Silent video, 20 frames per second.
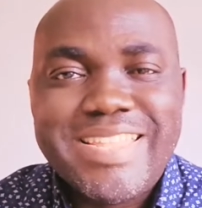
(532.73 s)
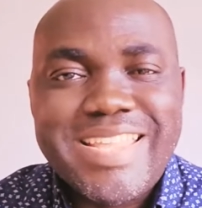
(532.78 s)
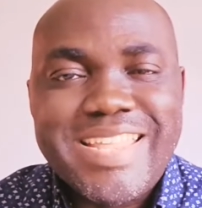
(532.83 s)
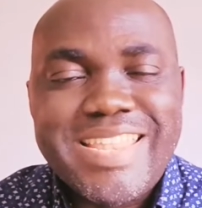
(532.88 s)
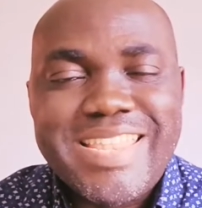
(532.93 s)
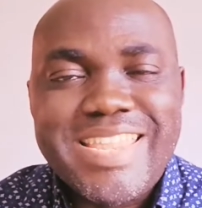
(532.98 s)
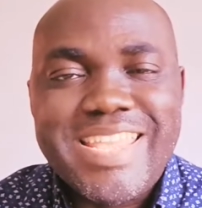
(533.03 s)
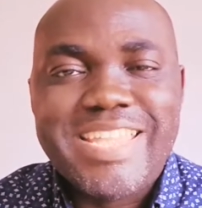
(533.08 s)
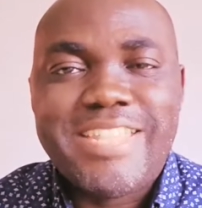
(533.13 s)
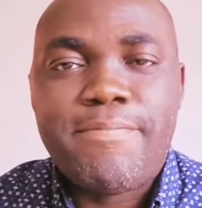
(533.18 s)

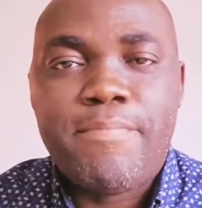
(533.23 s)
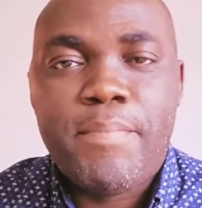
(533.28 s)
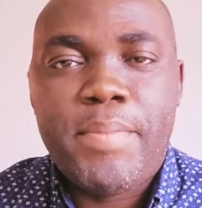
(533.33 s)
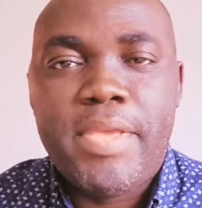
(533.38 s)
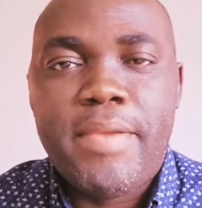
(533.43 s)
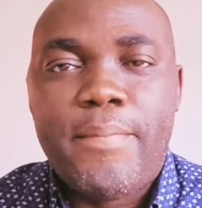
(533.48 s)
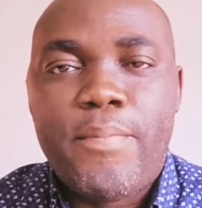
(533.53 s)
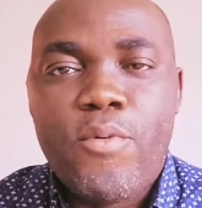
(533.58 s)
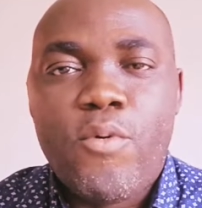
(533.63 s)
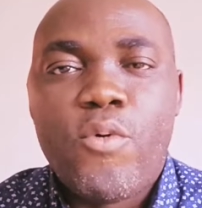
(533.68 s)
They need
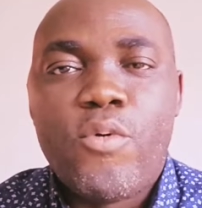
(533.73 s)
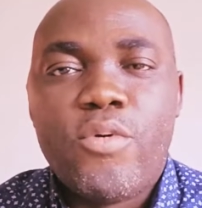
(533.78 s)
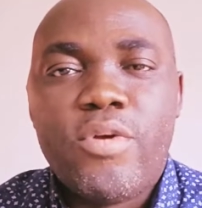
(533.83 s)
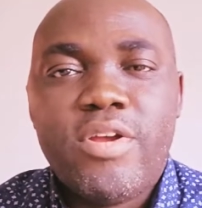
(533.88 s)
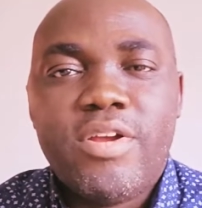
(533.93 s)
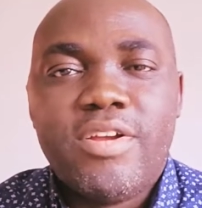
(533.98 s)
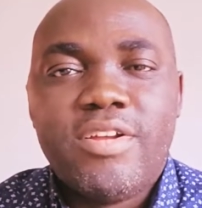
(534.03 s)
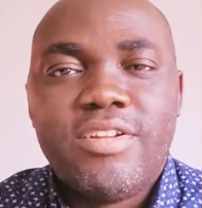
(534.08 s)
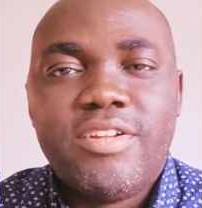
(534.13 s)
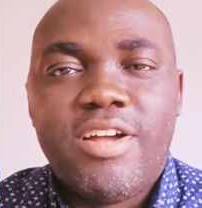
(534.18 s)

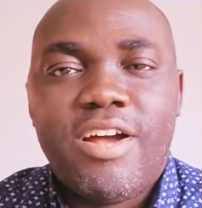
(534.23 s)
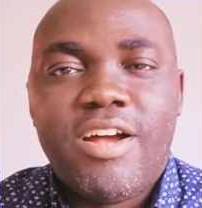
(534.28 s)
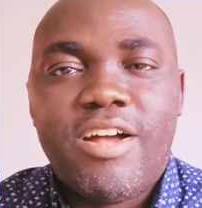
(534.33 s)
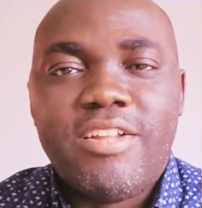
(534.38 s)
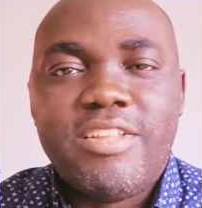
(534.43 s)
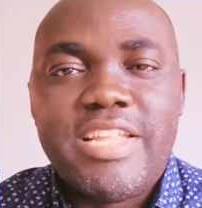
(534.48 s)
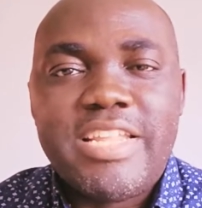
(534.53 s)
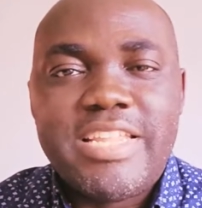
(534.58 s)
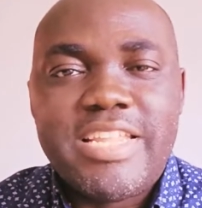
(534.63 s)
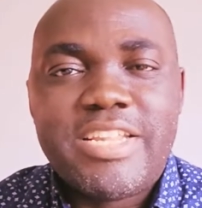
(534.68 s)
people,
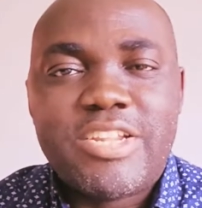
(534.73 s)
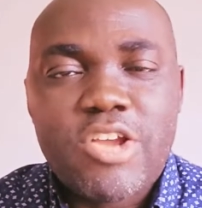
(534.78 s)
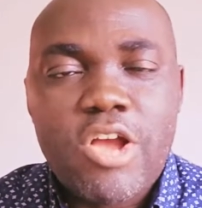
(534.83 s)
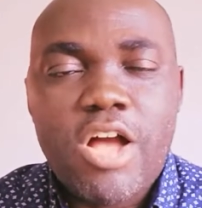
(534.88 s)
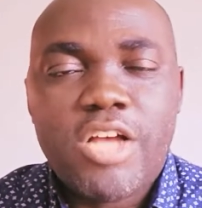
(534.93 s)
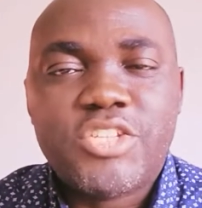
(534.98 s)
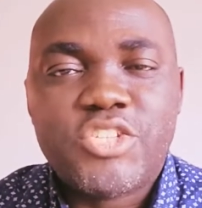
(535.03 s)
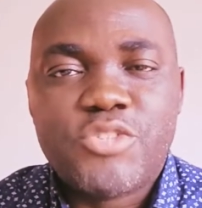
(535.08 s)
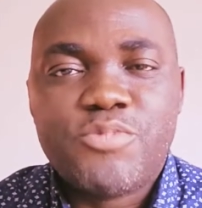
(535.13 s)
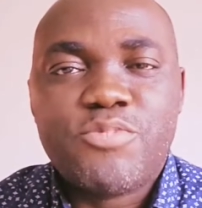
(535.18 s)
they need
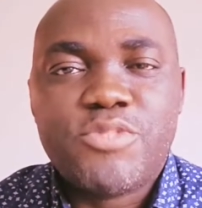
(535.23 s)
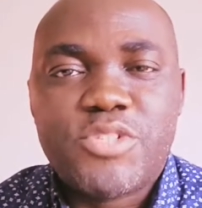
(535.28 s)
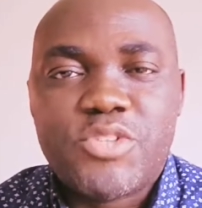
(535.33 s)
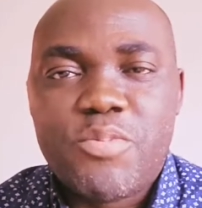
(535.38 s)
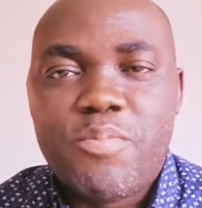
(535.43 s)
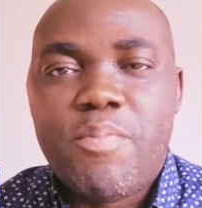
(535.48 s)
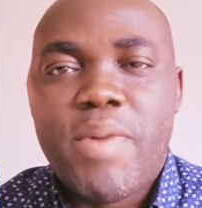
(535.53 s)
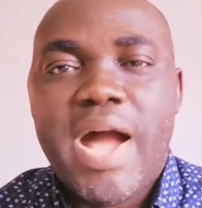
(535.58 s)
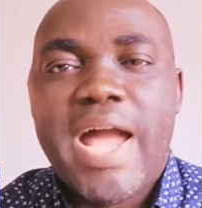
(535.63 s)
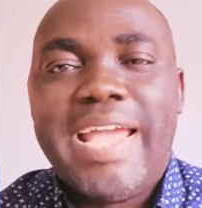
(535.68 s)
customers
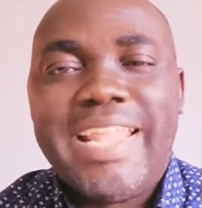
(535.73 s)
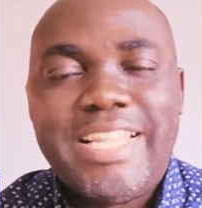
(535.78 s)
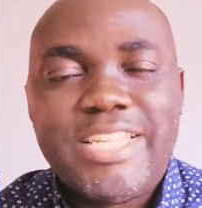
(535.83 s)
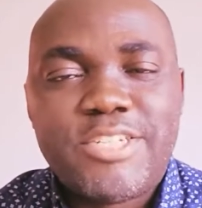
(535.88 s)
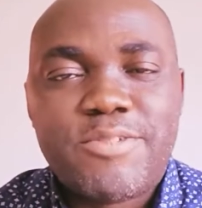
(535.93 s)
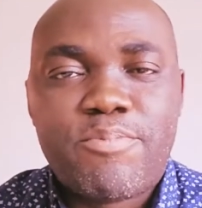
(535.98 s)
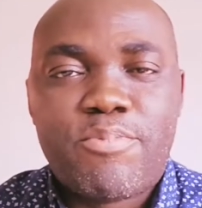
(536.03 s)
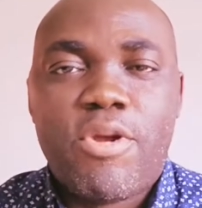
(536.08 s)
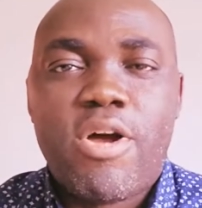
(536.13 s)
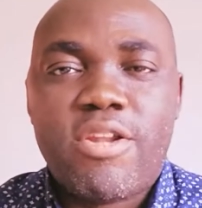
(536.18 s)
to buy
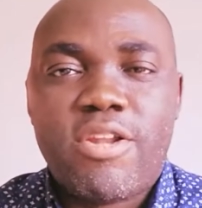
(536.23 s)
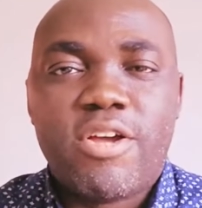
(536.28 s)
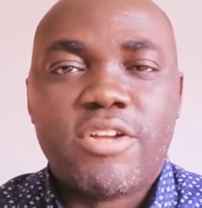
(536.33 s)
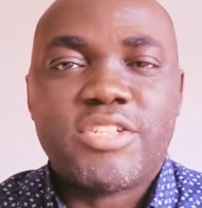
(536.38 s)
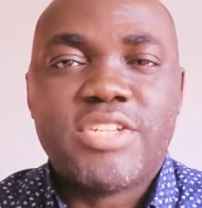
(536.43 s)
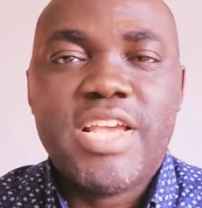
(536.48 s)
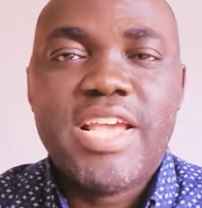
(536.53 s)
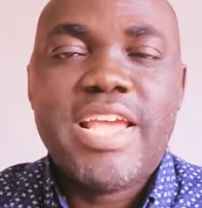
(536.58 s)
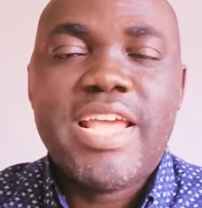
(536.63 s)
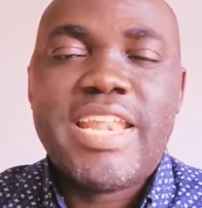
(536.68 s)
this
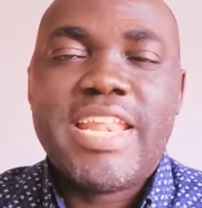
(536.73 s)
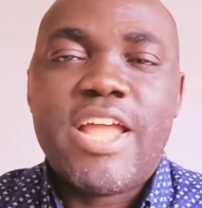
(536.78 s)
product.